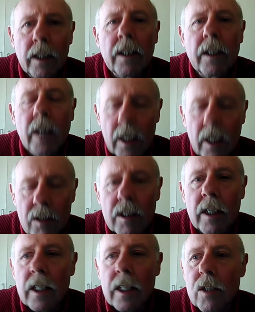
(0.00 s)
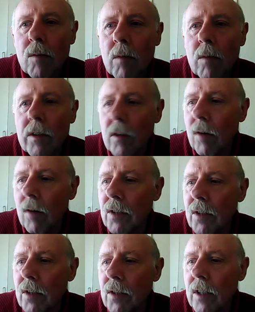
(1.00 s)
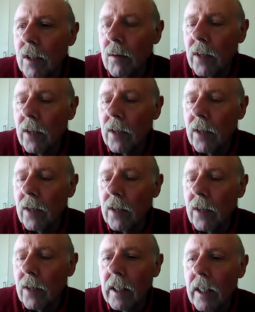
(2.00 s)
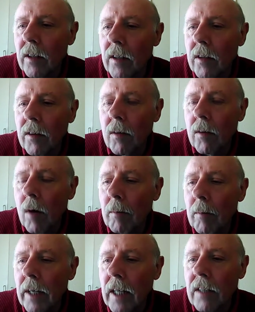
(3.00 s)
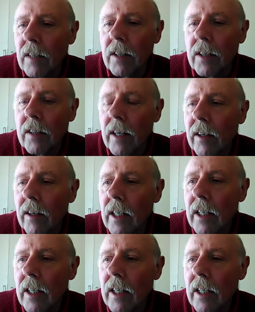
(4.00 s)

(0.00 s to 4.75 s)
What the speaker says: Yes, it is, and with obviously with a lot of people in there, there won't be anything there.